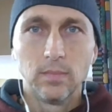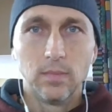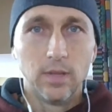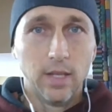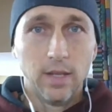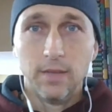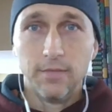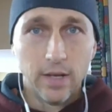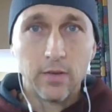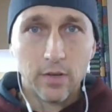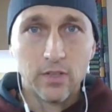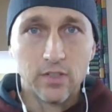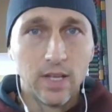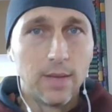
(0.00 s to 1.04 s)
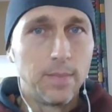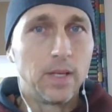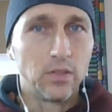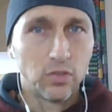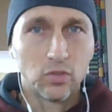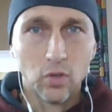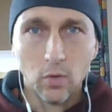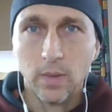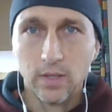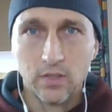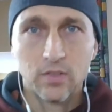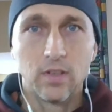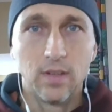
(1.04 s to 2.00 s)
that Veterans Day means so
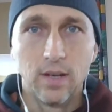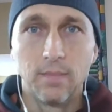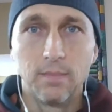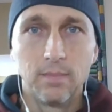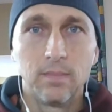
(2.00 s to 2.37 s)
much to them,